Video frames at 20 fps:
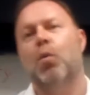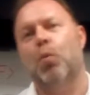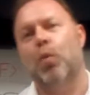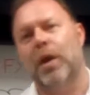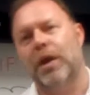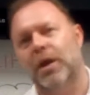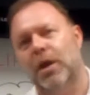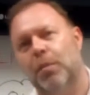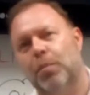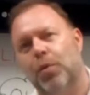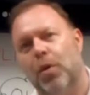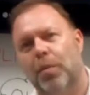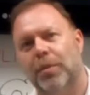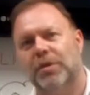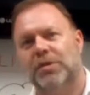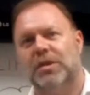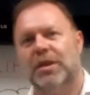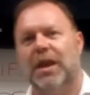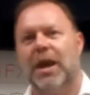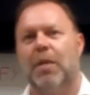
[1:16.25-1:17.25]
when you
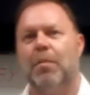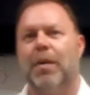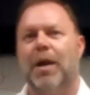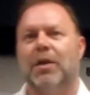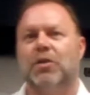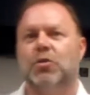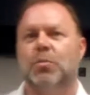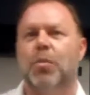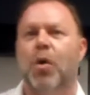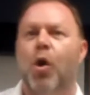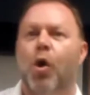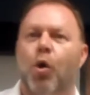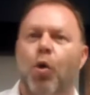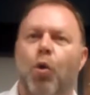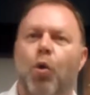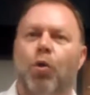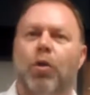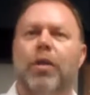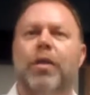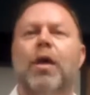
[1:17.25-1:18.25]
promised to get back to them,
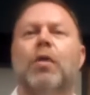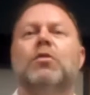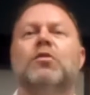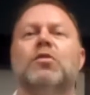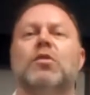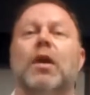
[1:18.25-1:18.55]
all of those